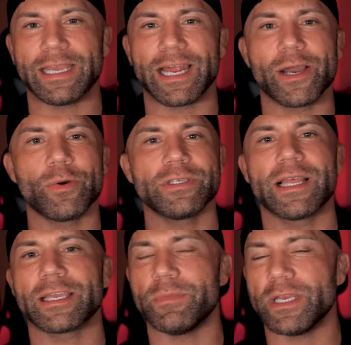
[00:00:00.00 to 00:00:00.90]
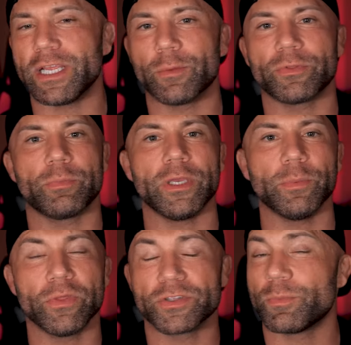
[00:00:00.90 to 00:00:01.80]
and I always like meeting up with the
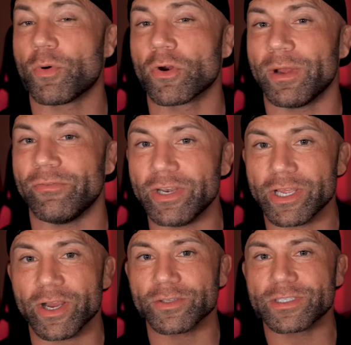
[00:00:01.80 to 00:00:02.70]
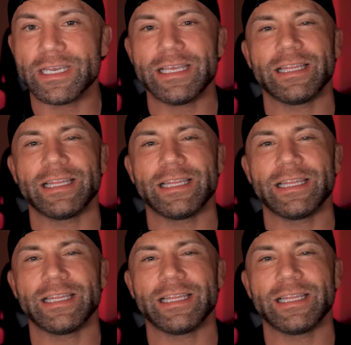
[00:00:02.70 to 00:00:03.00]
people that support my videos.